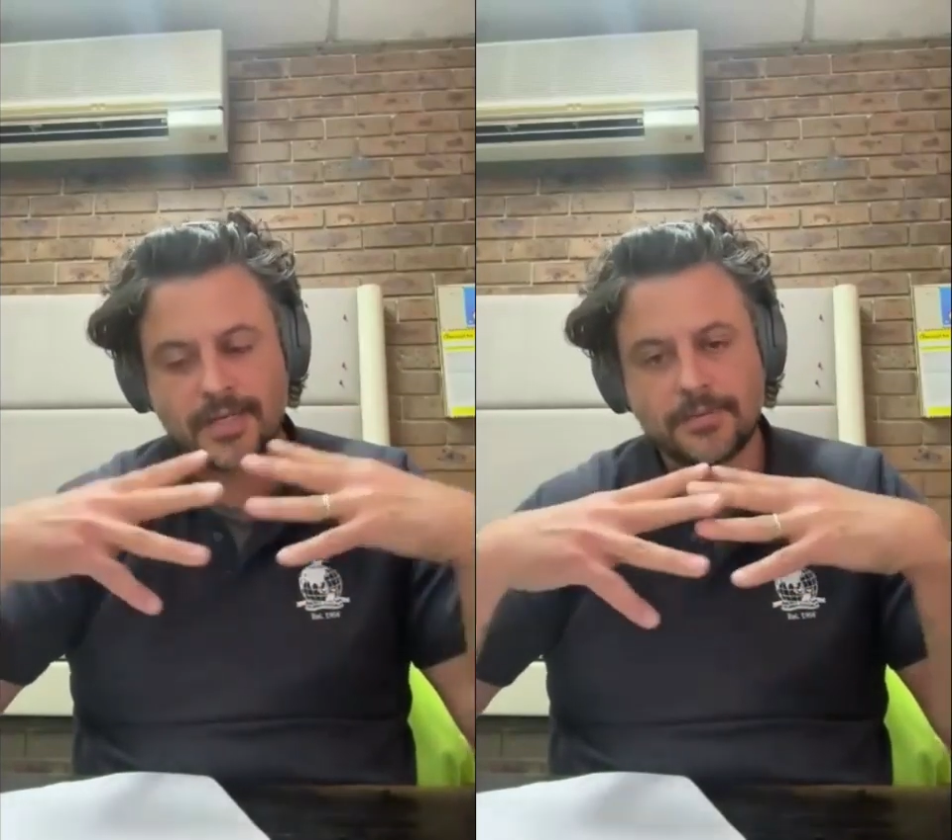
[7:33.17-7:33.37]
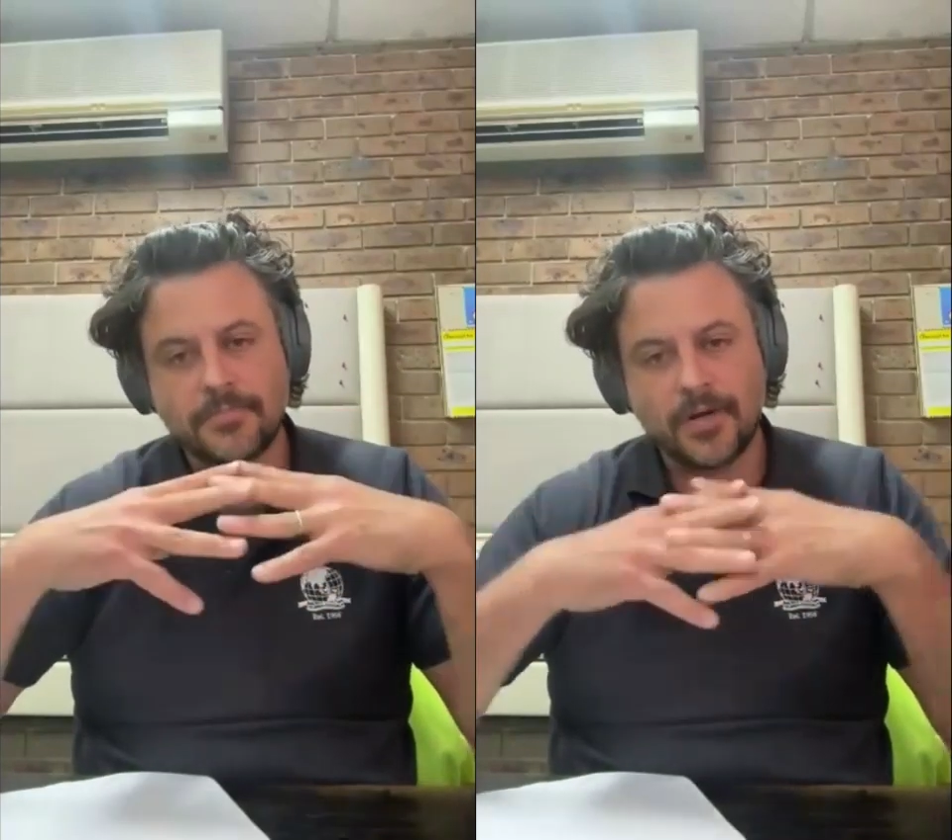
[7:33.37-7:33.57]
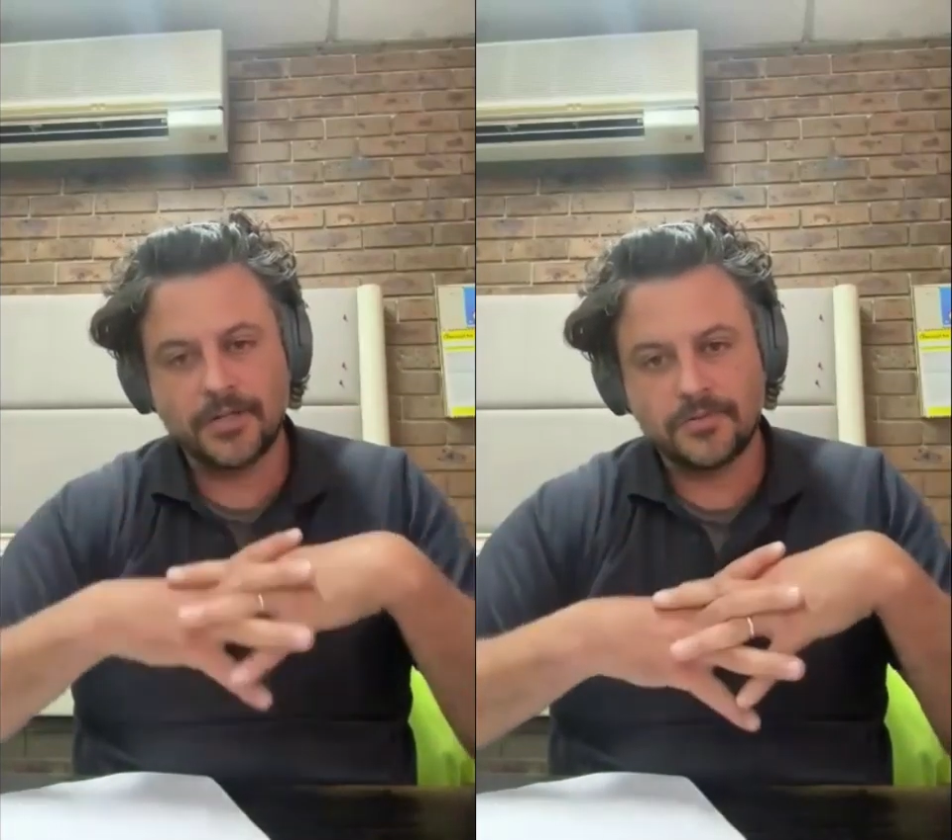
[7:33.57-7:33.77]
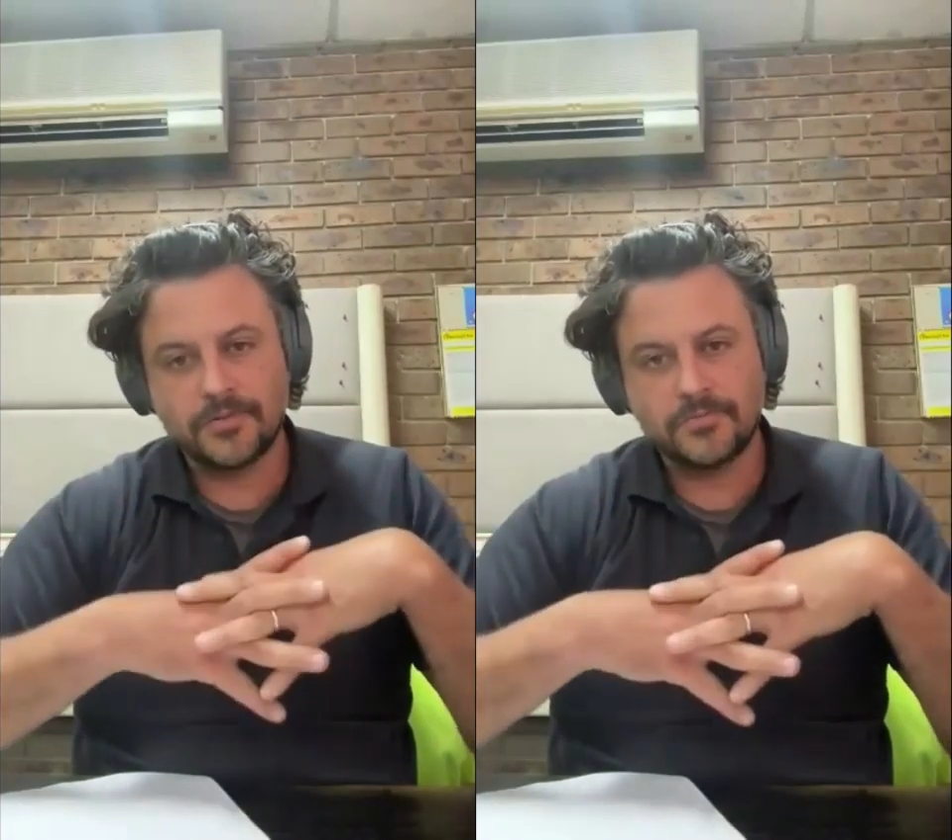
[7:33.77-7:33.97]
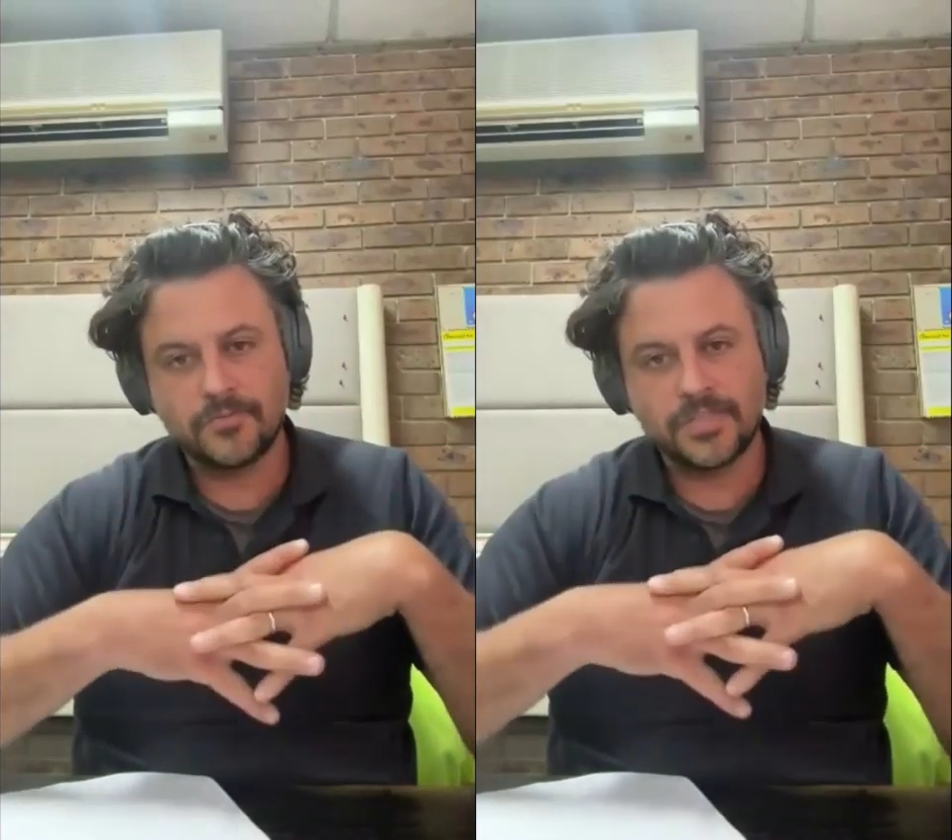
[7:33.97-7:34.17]
and that
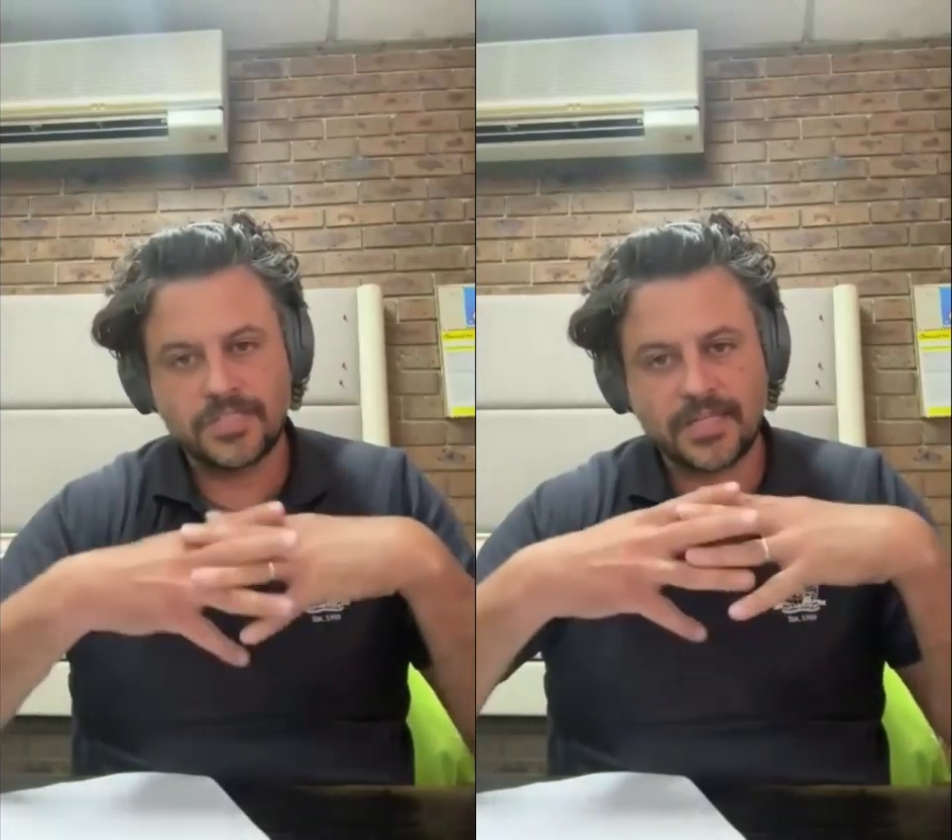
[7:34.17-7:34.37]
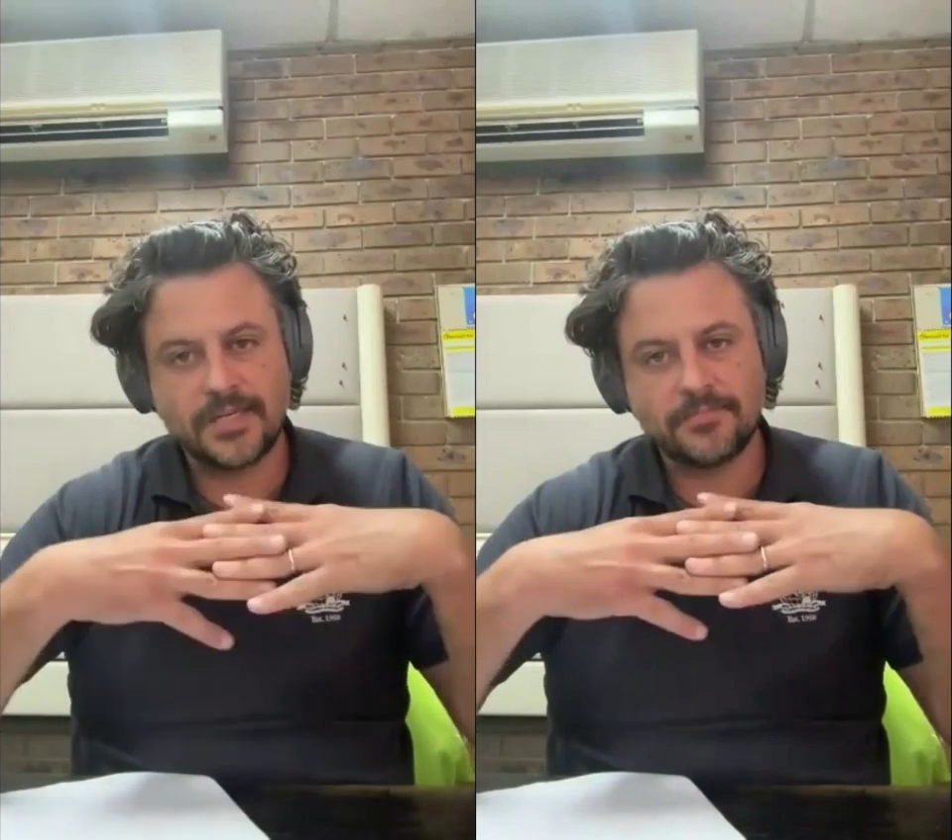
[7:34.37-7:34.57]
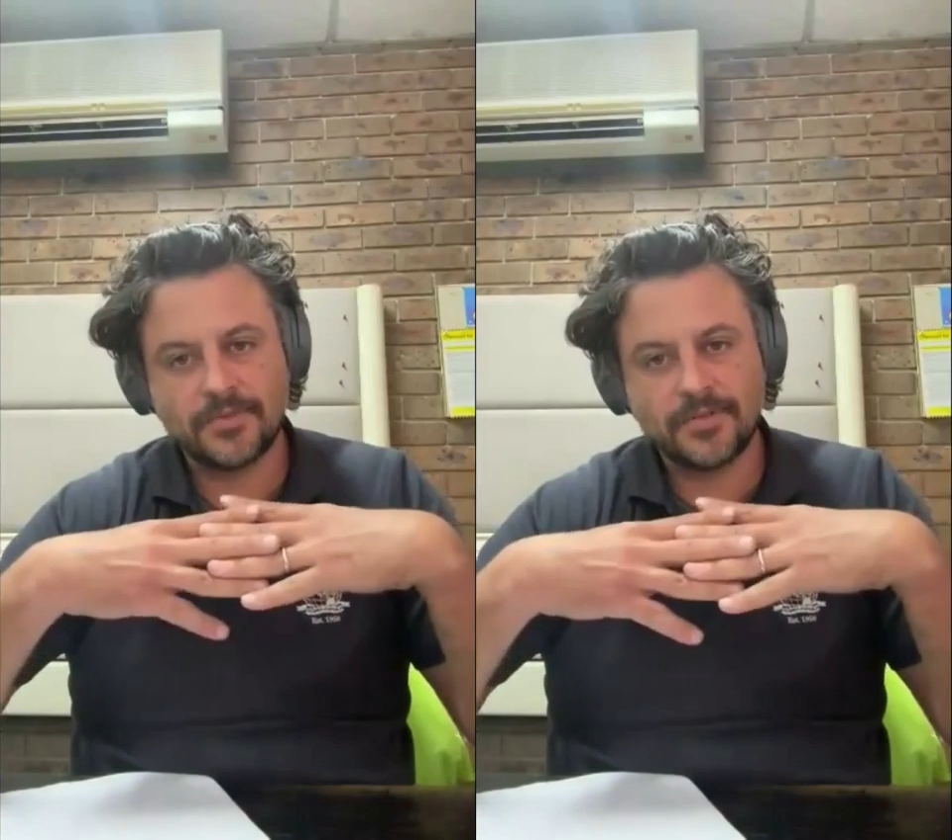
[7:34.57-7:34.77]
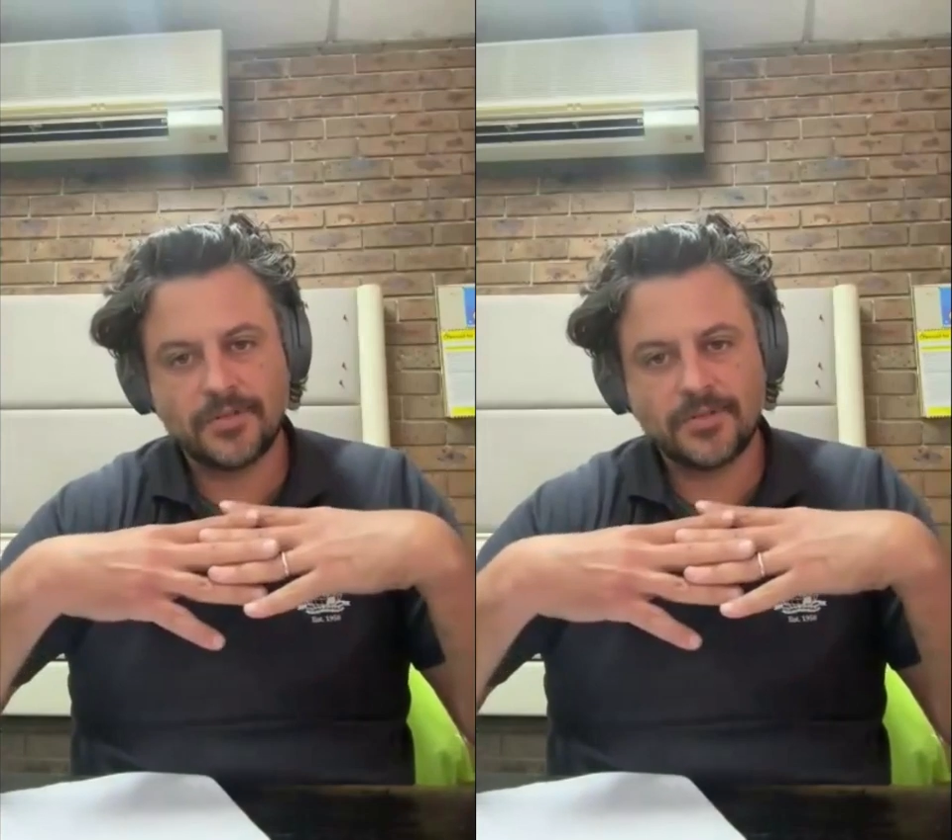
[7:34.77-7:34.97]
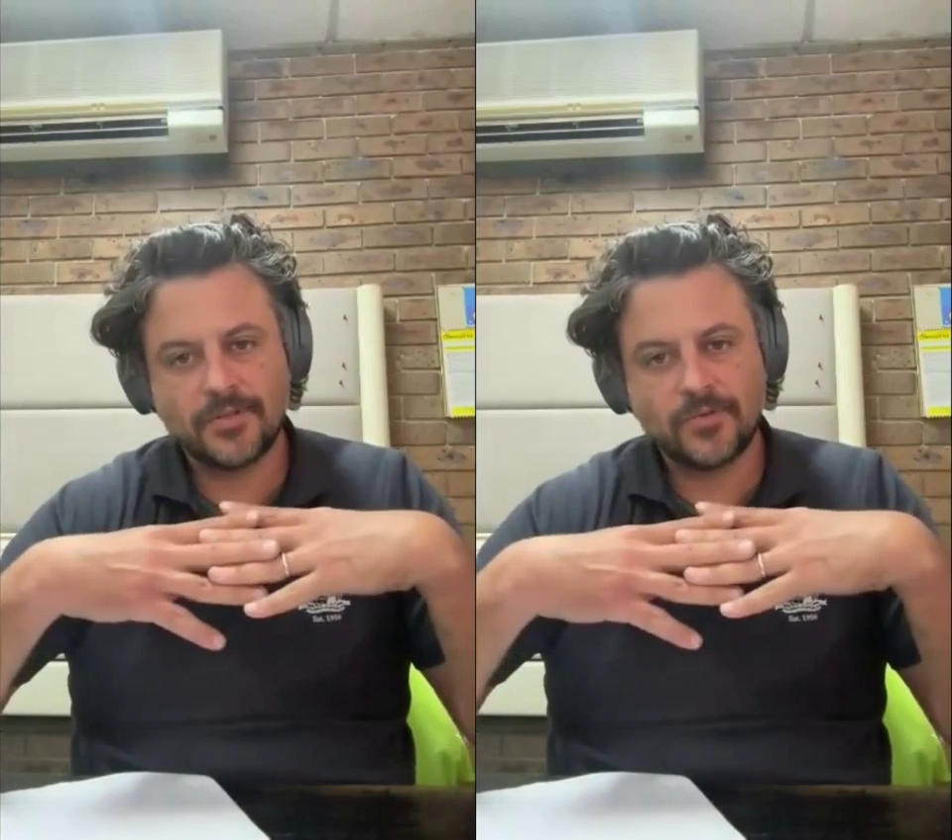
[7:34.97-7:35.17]
combined with the
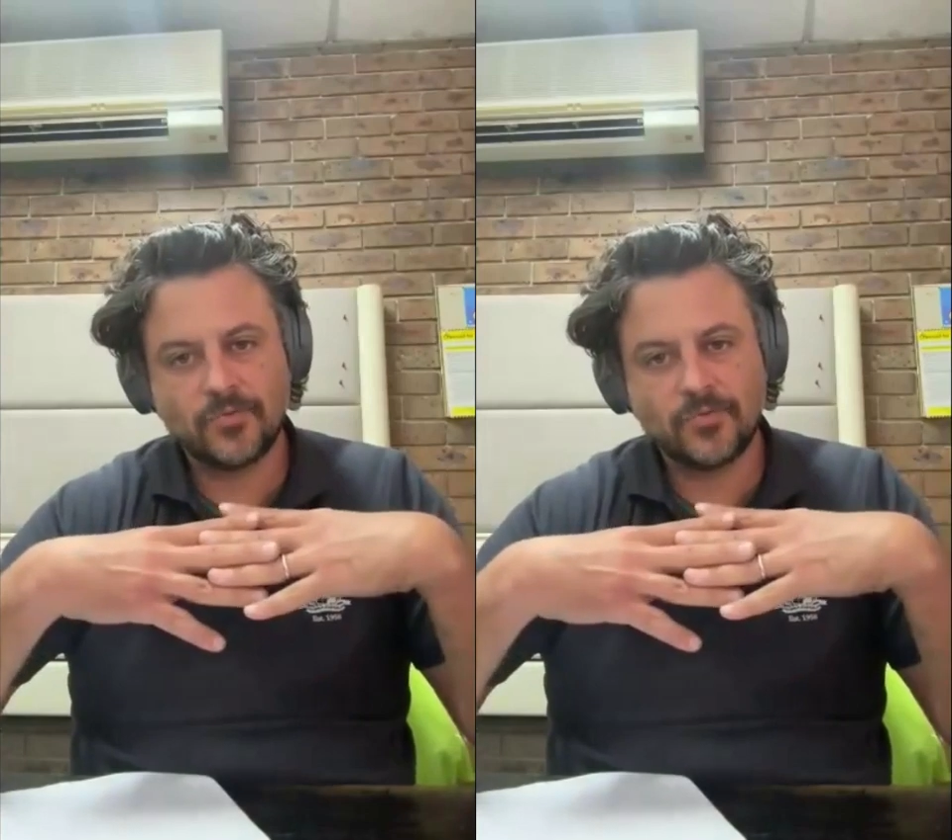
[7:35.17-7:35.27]
team,